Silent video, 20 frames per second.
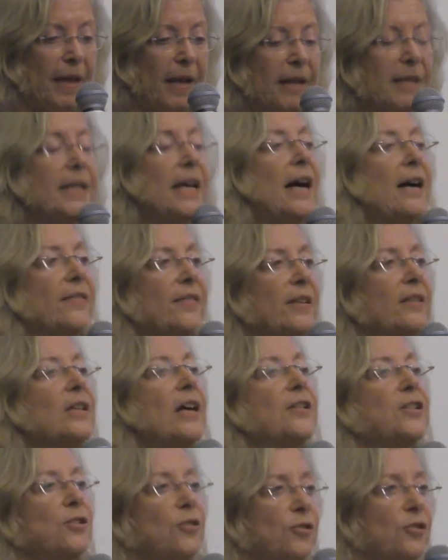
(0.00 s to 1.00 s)
Yeah,
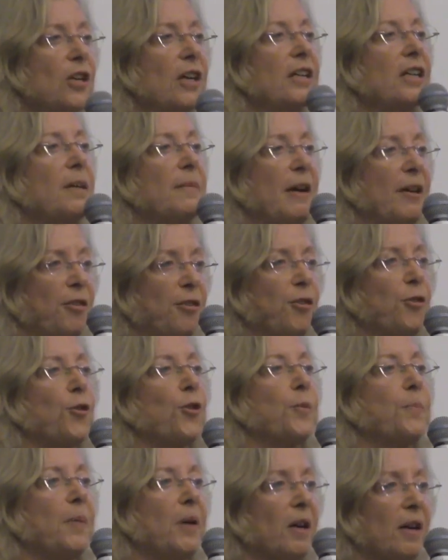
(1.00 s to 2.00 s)
that, you're talking about
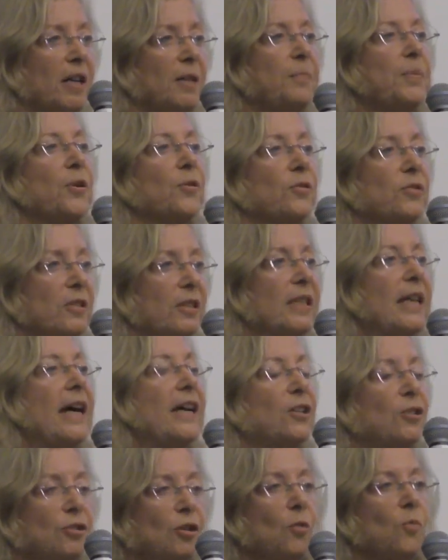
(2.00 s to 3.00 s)
third-party posting. Yeah,
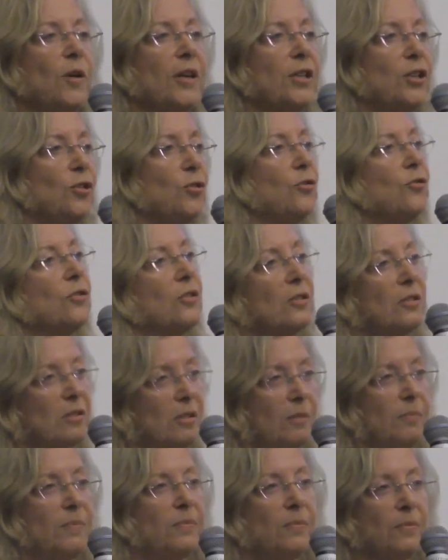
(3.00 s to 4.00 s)
you don't want to use this
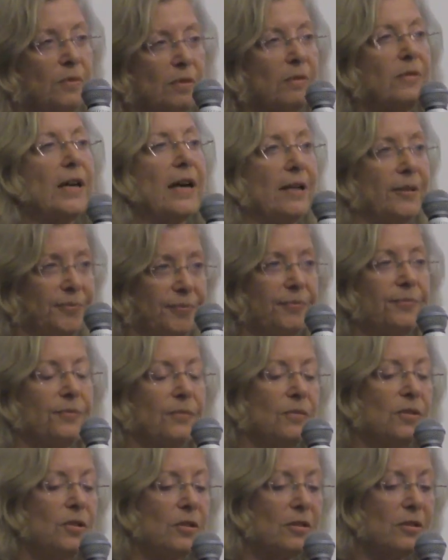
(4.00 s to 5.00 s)
to. Yeah,
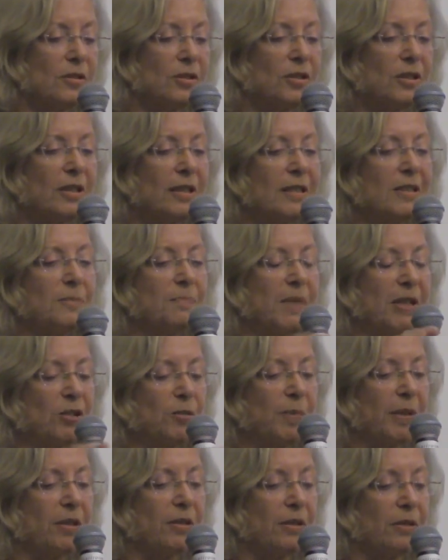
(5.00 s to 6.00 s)
just it's much
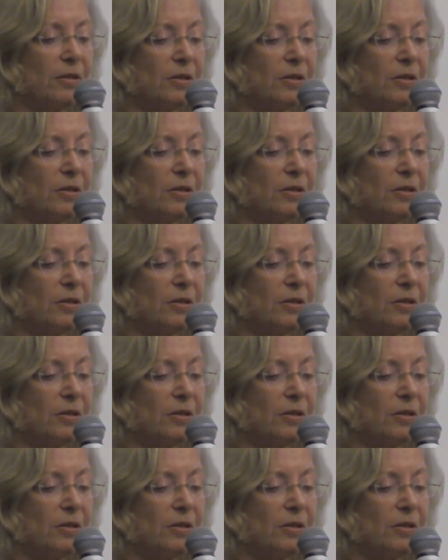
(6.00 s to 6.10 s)
better to,